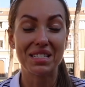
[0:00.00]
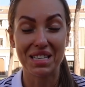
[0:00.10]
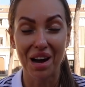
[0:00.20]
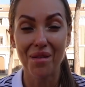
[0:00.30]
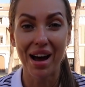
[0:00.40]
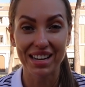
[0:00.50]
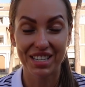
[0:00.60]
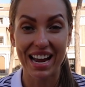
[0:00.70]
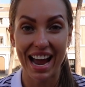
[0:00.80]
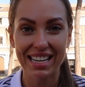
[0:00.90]
so
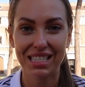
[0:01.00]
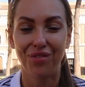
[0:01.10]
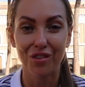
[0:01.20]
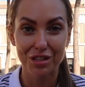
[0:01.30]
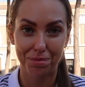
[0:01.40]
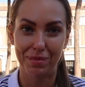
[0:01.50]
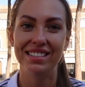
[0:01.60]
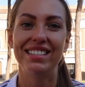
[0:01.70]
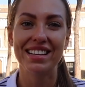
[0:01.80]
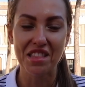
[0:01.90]
much, guys, for
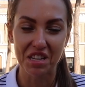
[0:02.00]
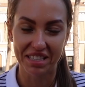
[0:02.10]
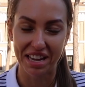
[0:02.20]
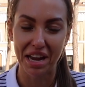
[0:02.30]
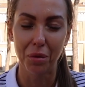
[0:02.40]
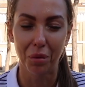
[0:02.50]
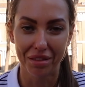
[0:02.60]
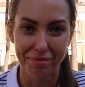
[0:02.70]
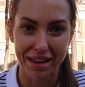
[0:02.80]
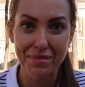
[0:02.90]
spending this day
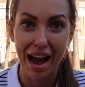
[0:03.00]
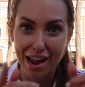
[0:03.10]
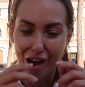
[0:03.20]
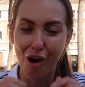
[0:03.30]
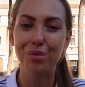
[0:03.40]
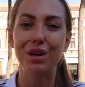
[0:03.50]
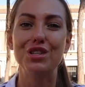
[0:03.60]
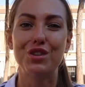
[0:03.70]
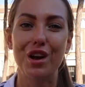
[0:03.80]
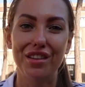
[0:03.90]
with me. I hope you
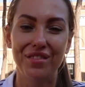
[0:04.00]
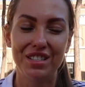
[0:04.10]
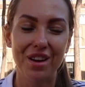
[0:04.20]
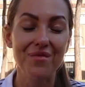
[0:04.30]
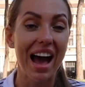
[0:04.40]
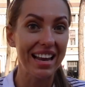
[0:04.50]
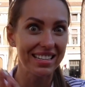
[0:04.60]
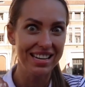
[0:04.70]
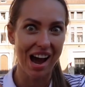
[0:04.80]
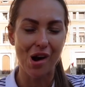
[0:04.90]
enjoyed the video and
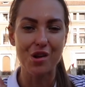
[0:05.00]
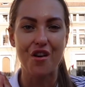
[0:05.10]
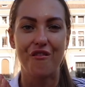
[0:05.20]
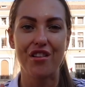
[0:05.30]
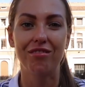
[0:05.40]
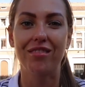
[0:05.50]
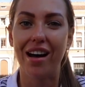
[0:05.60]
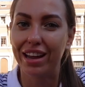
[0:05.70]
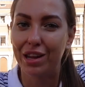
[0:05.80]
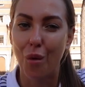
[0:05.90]
now you feel
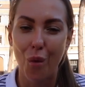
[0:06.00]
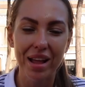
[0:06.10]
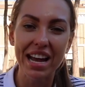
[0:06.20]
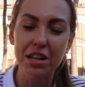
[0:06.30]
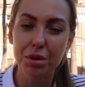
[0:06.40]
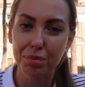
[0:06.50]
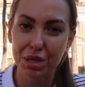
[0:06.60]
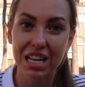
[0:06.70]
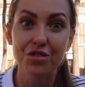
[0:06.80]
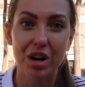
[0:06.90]
like you're one hundred
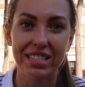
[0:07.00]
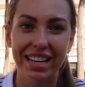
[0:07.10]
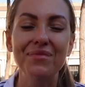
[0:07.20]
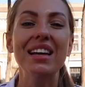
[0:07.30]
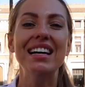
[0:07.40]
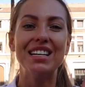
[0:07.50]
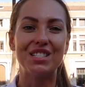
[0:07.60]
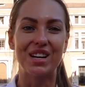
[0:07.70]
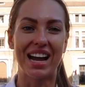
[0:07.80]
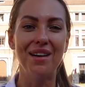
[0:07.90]
percent ready
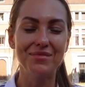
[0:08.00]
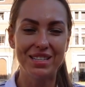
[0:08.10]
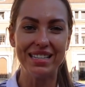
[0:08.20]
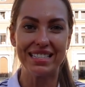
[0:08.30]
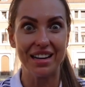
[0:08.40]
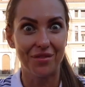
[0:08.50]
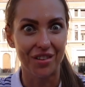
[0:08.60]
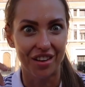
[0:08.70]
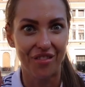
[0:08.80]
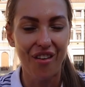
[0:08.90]
to come to Italy
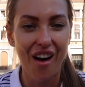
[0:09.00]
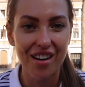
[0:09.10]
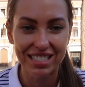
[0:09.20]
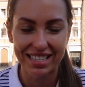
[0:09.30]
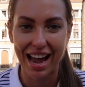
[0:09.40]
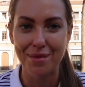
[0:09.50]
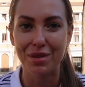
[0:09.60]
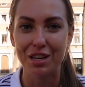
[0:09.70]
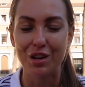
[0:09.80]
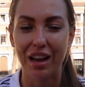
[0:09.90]
for the first time
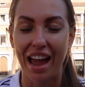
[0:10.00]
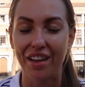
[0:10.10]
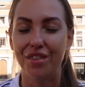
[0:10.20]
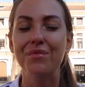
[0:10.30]
in your life.